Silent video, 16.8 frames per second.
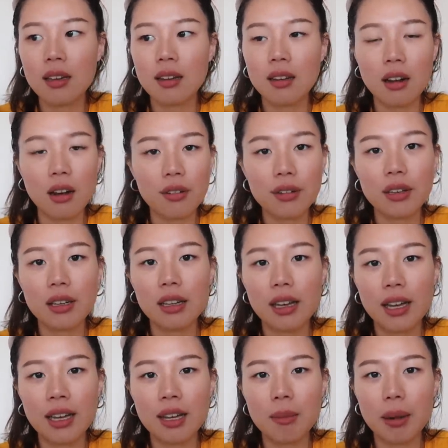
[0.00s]
not really
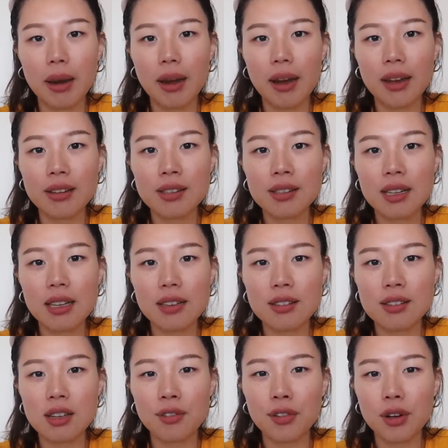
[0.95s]
liking my eyes thing
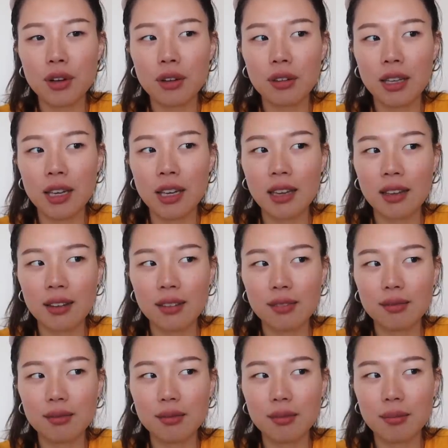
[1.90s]
is definitely
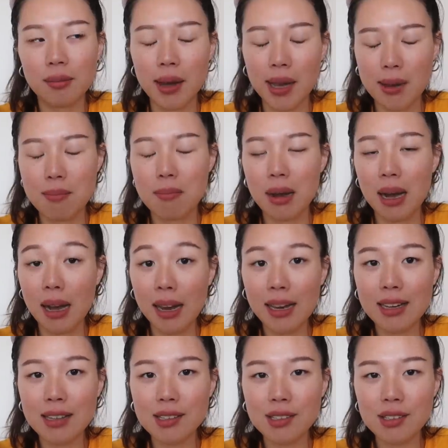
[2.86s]
my
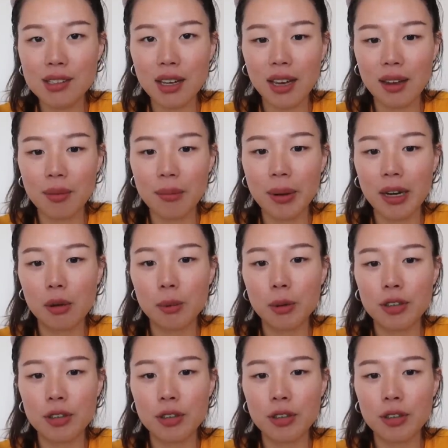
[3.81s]
mind and my